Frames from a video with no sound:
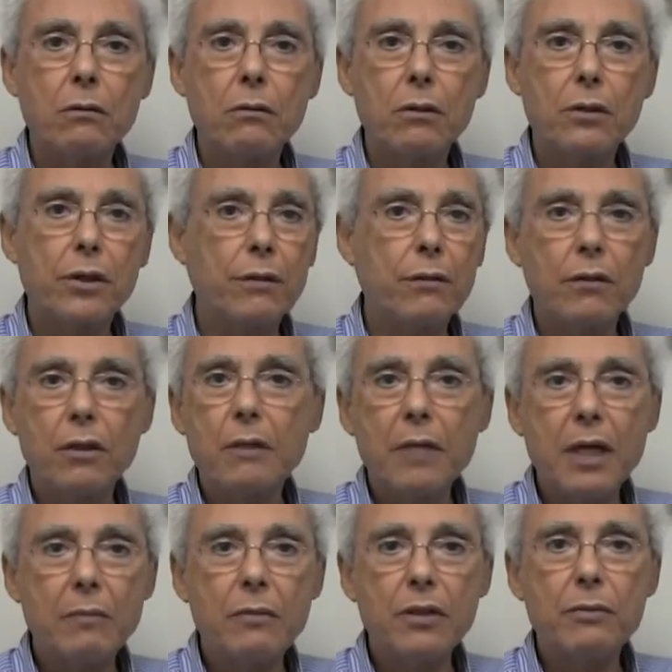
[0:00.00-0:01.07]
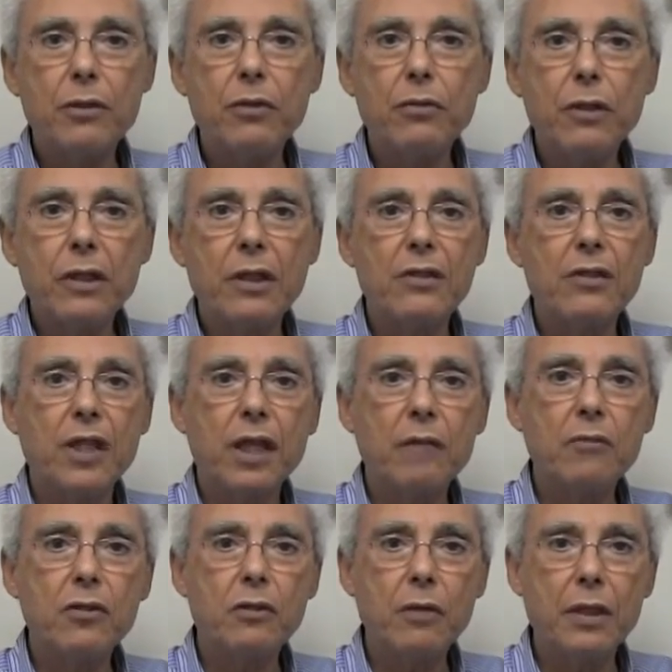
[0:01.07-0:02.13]
because she thought the man must be doing the
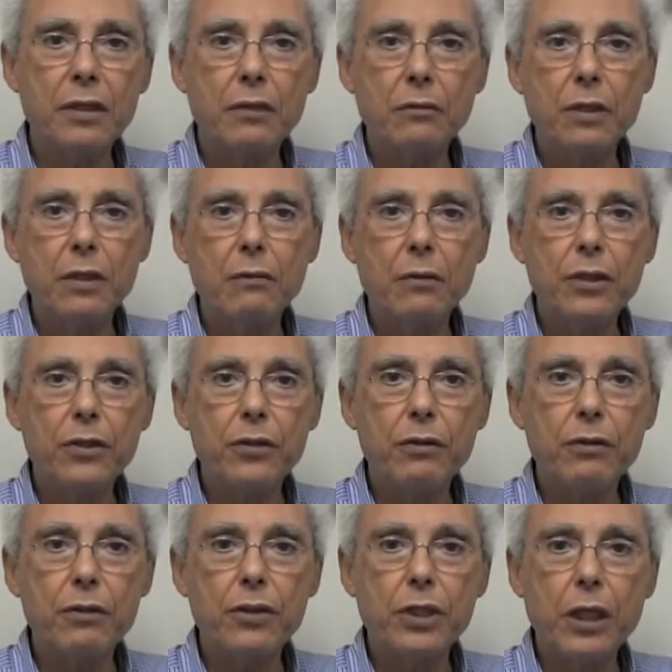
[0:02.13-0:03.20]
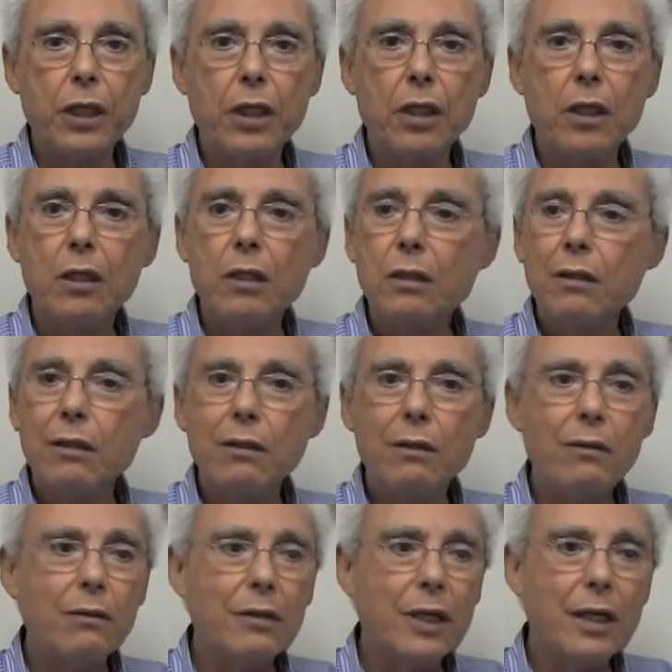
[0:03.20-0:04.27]
same, so why shouldn't she?
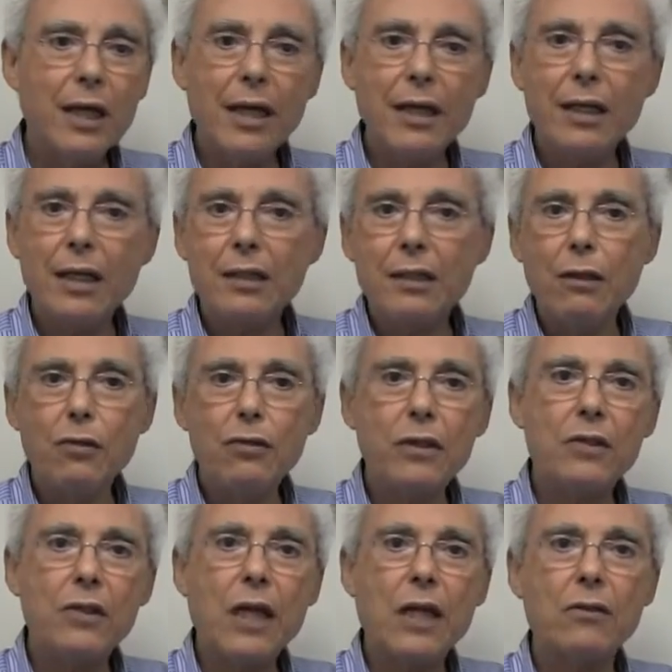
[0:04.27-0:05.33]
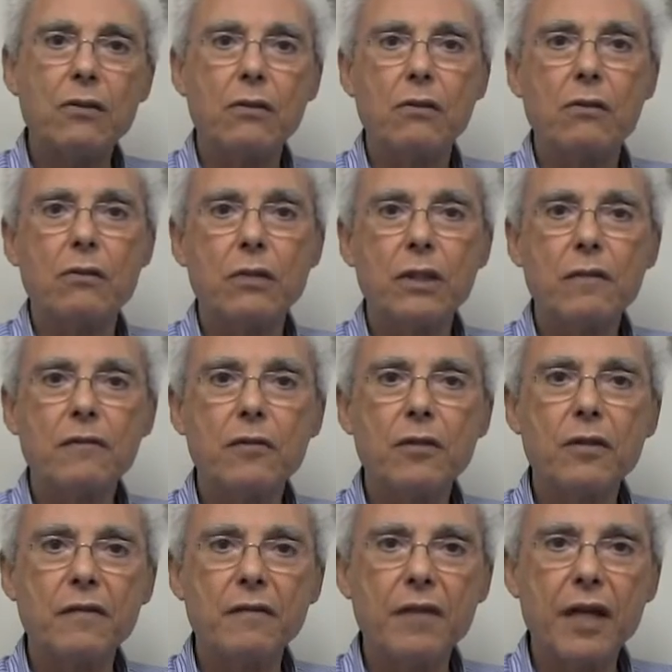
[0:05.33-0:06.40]
No, the guy had low testosterone, he's
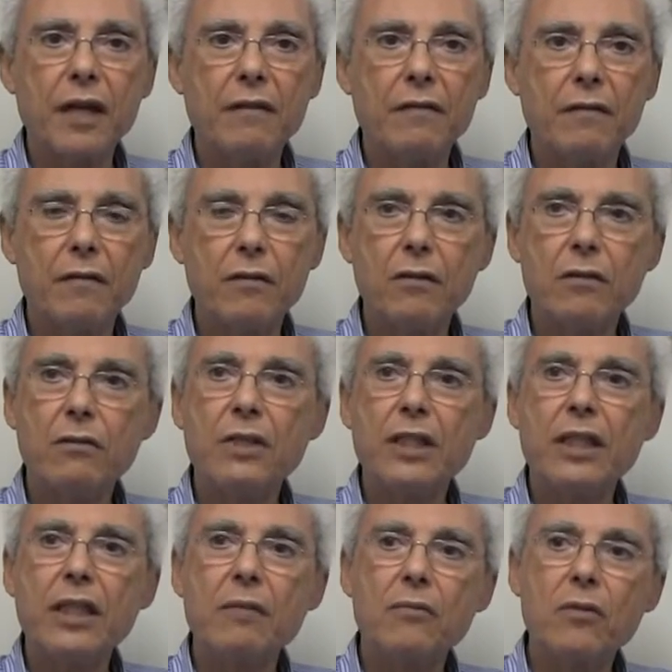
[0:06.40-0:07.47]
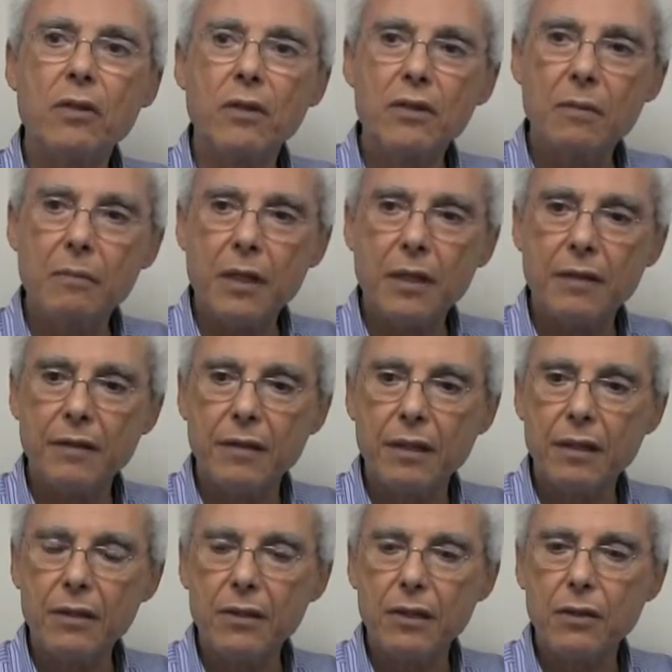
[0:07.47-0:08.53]
45, and he came to us about 3
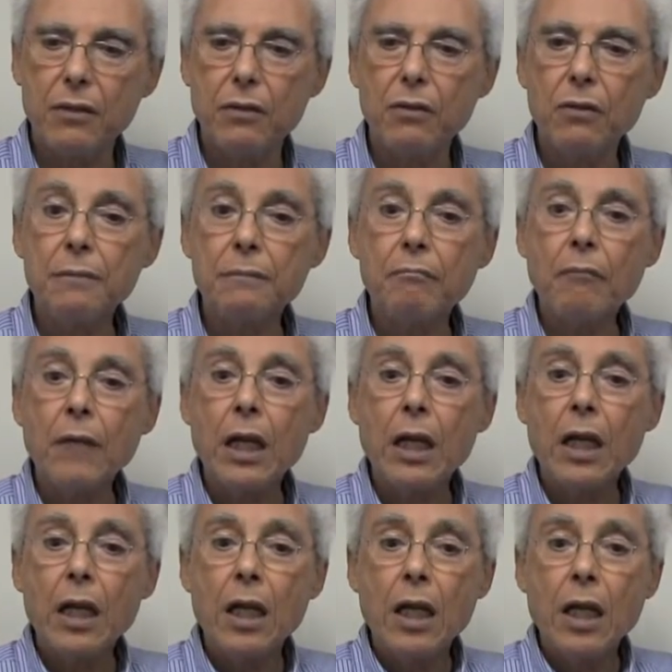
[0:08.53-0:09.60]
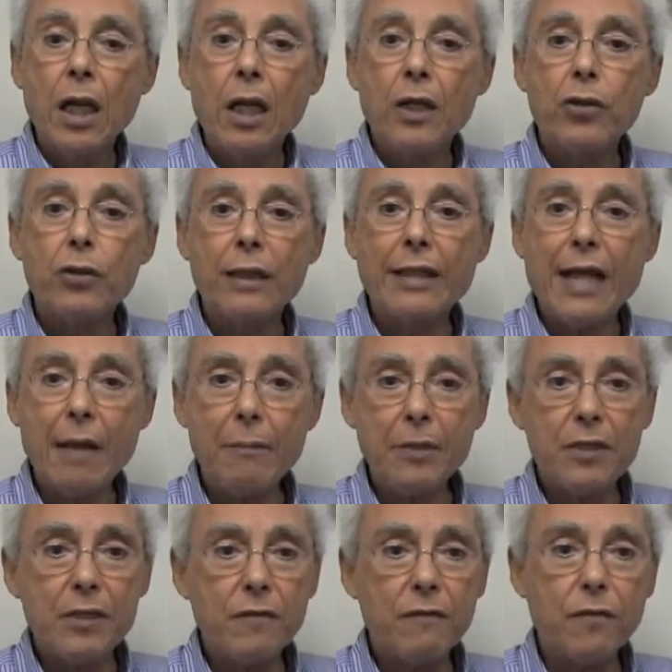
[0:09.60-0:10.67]
years ago. So it
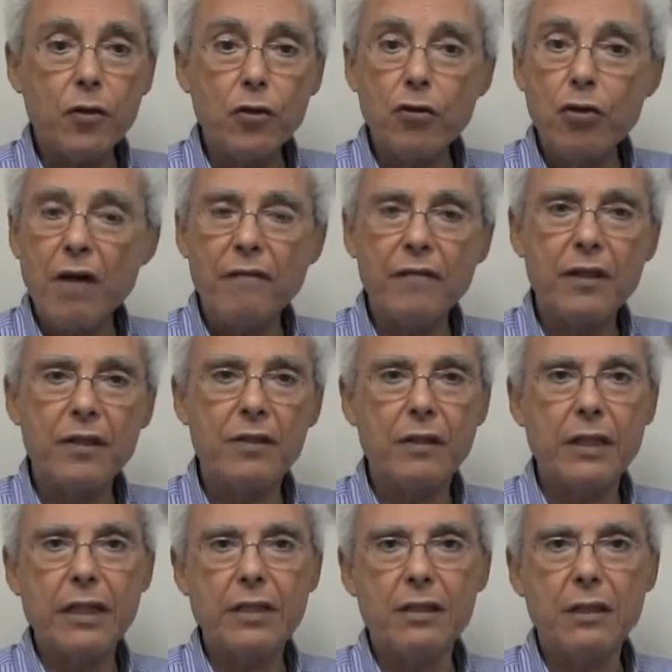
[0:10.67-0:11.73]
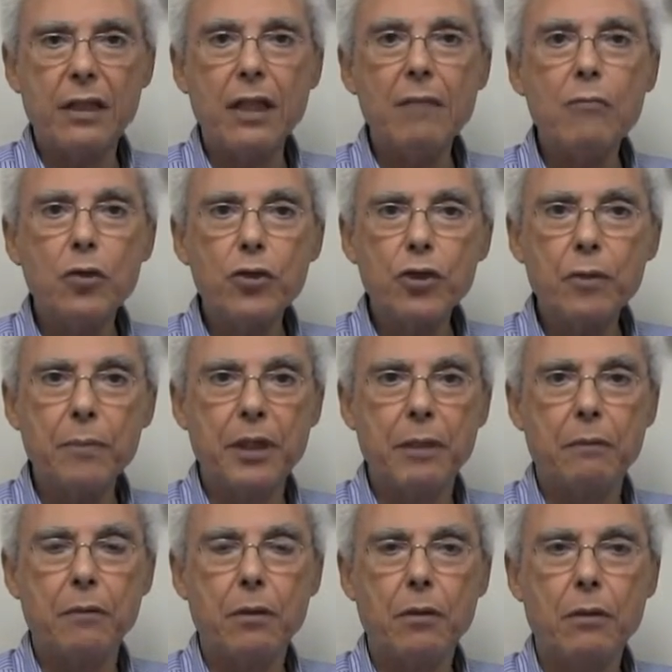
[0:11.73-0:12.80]
happens for no obvious reason in most
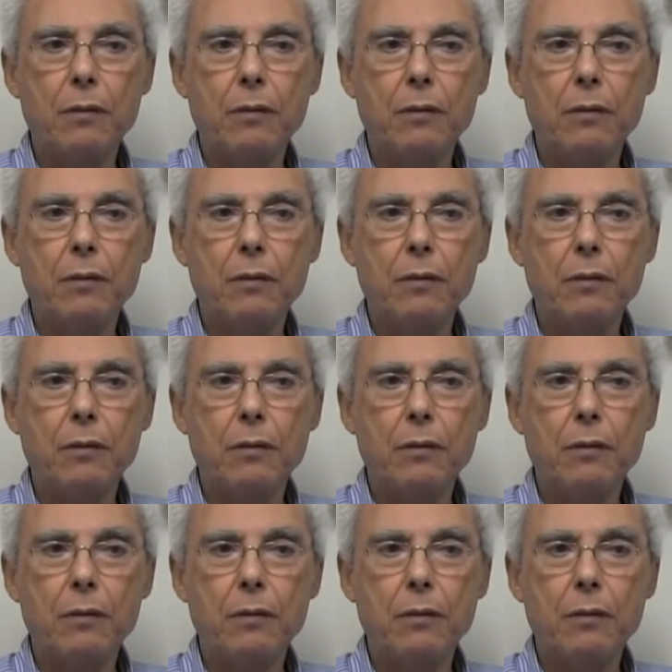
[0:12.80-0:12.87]
people.